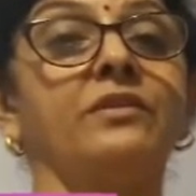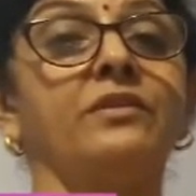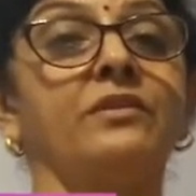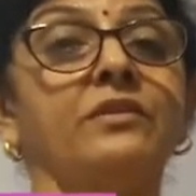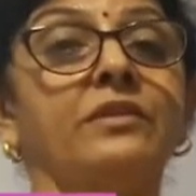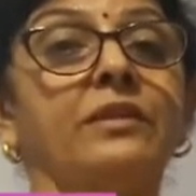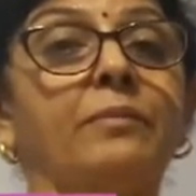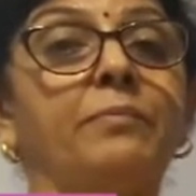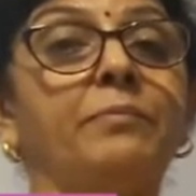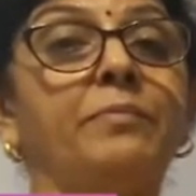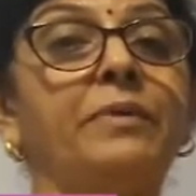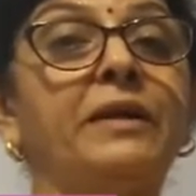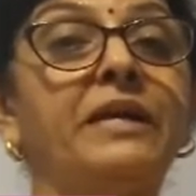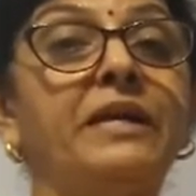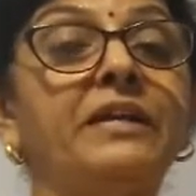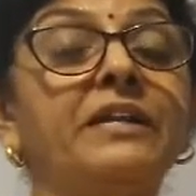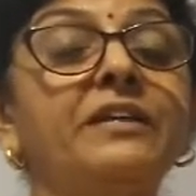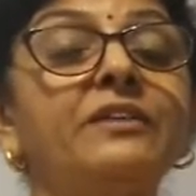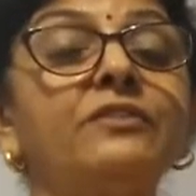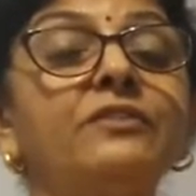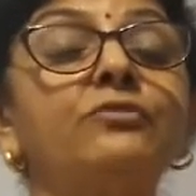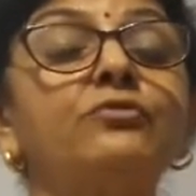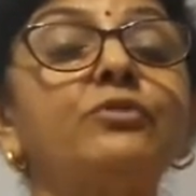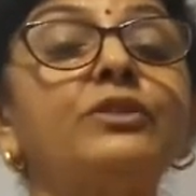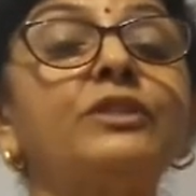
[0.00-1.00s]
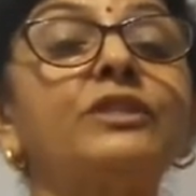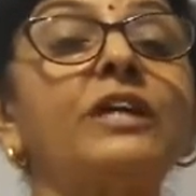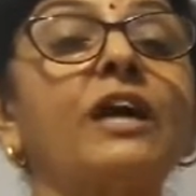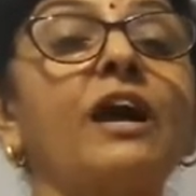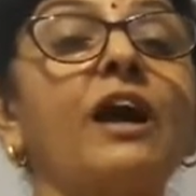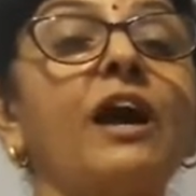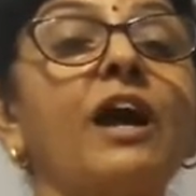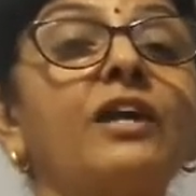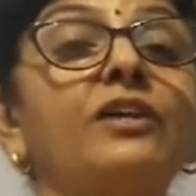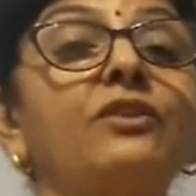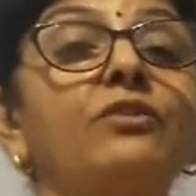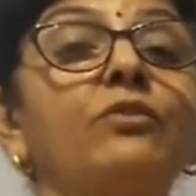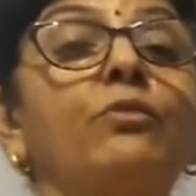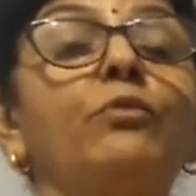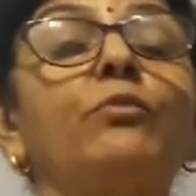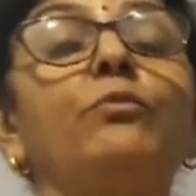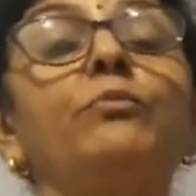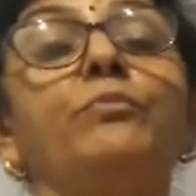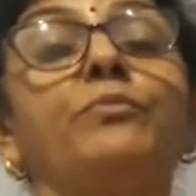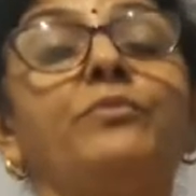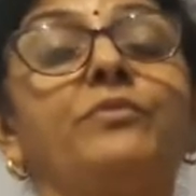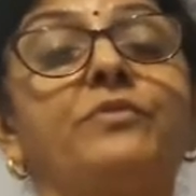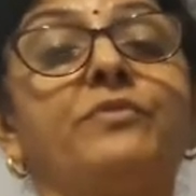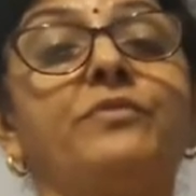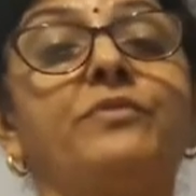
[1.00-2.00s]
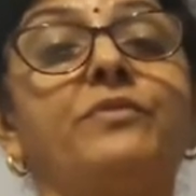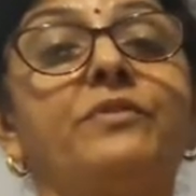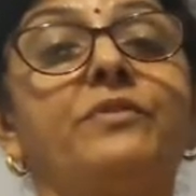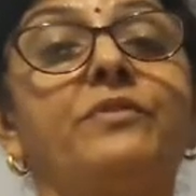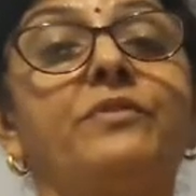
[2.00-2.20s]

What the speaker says: the buildings with high domes,